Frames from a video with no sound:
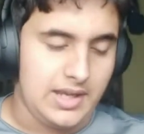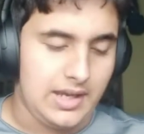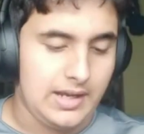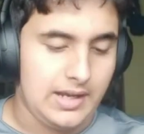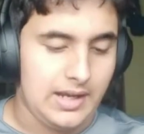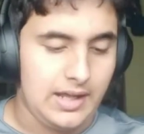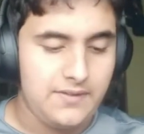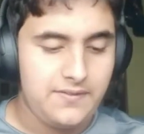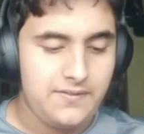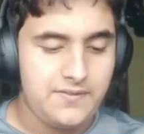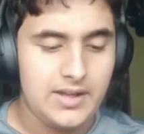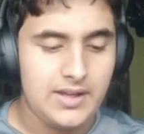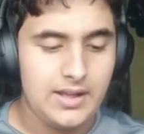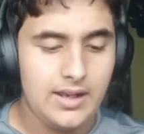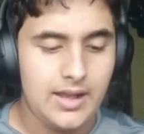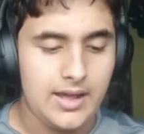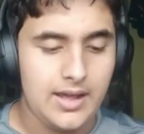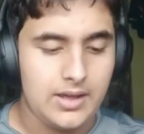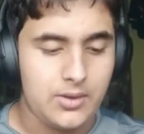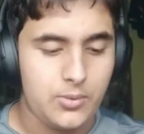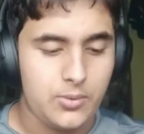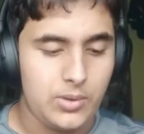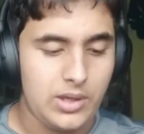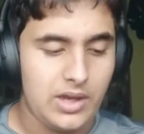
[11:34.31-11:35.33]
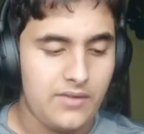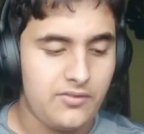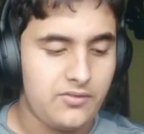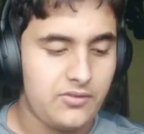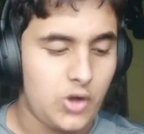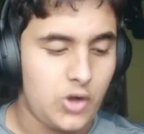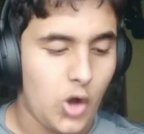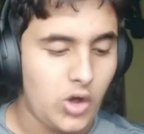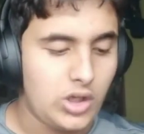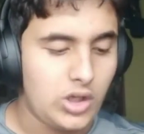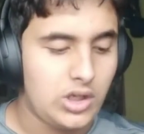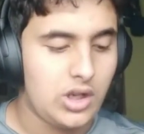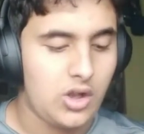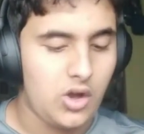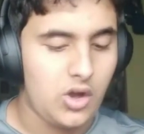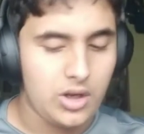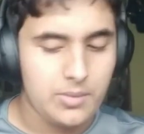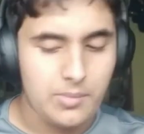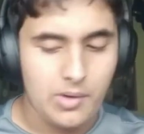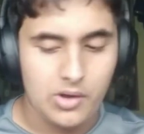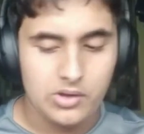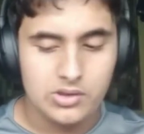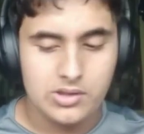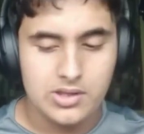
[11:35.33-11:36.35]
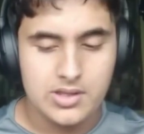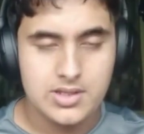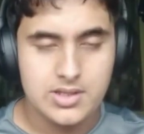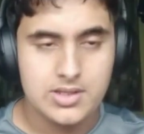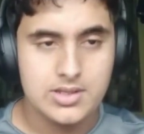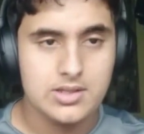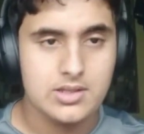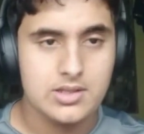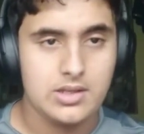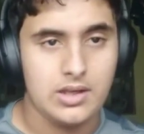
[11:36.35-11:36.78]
And I feel like we have talked a lot about this